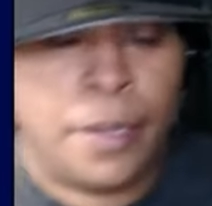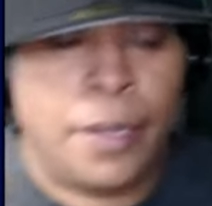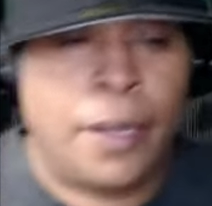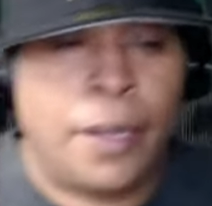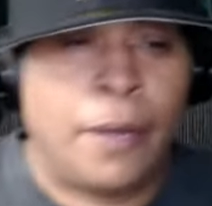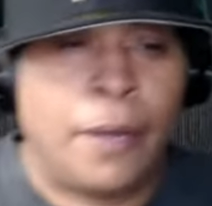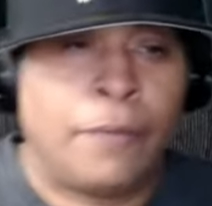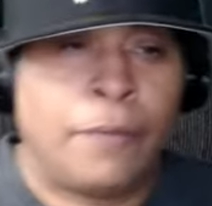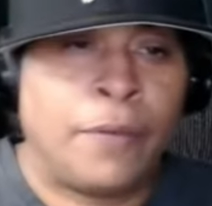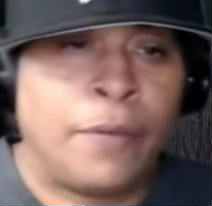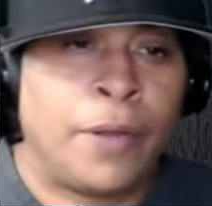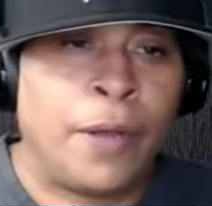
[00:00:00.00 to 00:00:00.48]

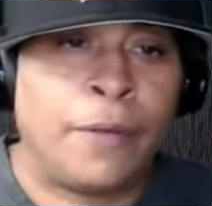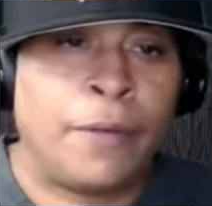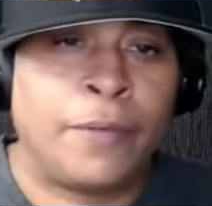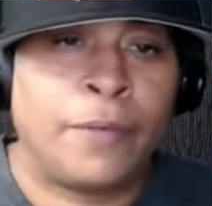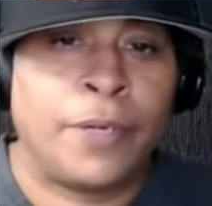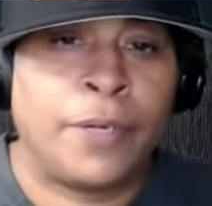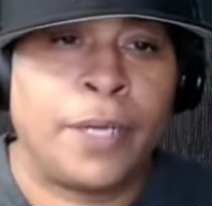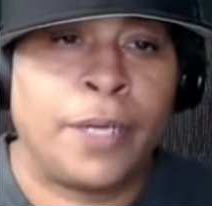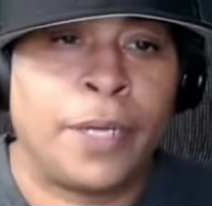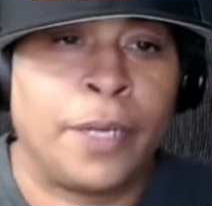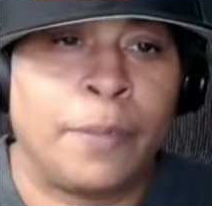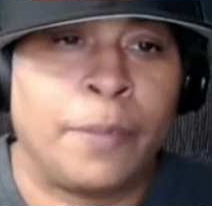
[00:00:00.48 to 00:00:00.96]
every every
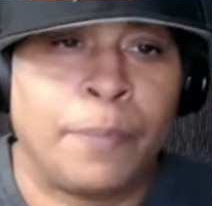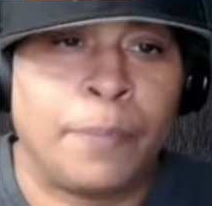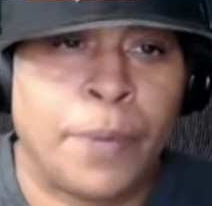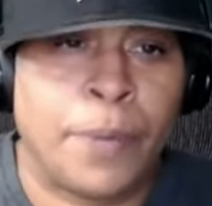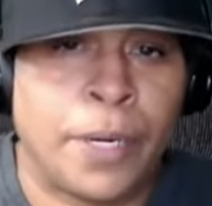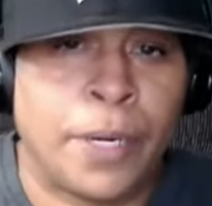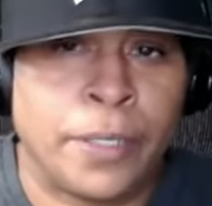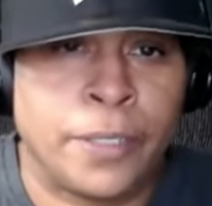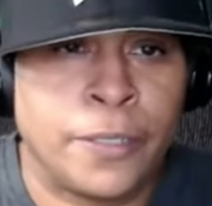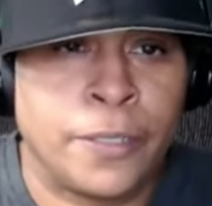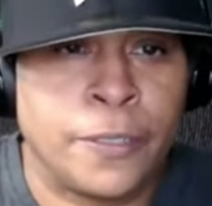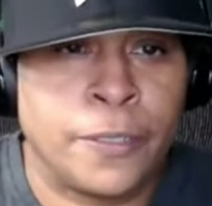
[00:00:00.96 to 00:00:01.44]
day at
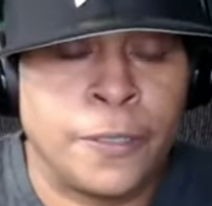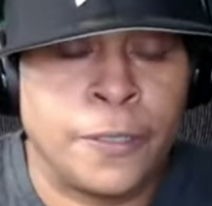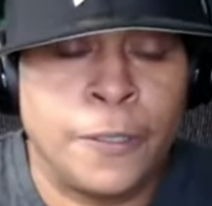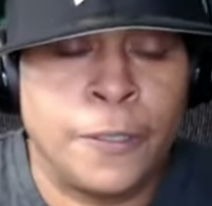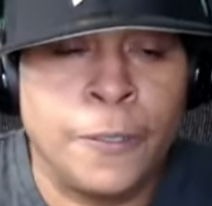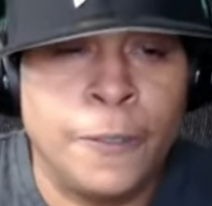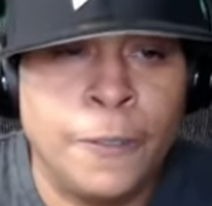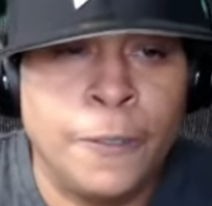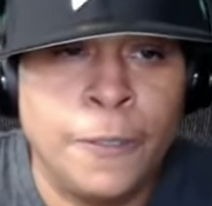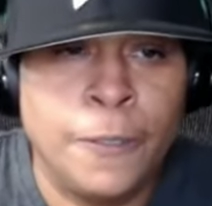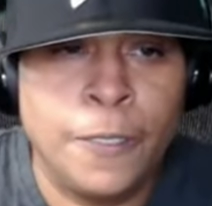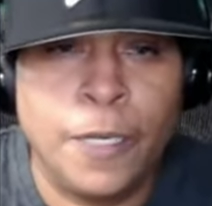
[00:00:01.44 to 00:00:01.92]
practice.
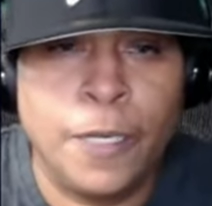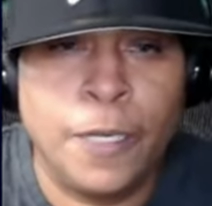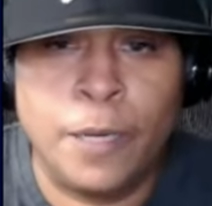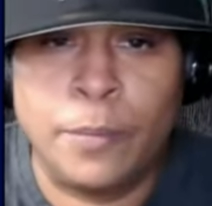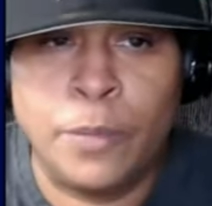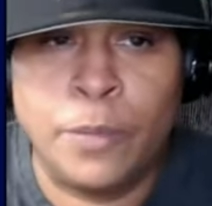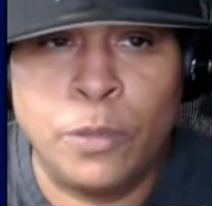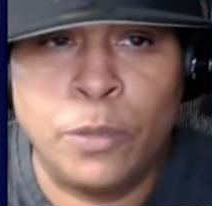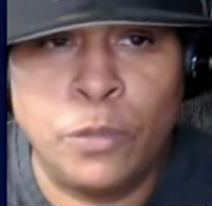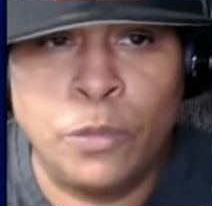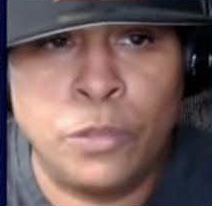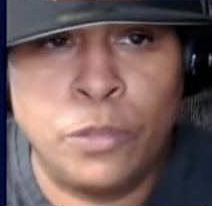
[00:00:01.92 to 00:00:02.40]
Um,
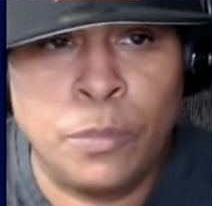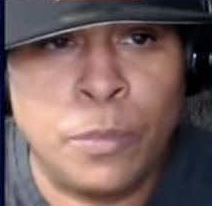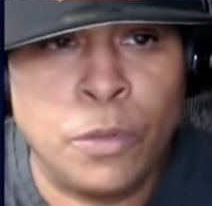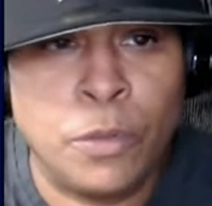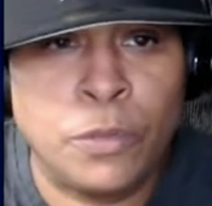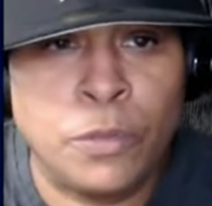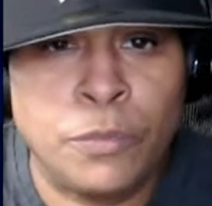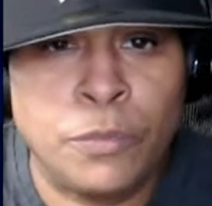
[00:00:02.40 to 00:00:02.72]
and who's the most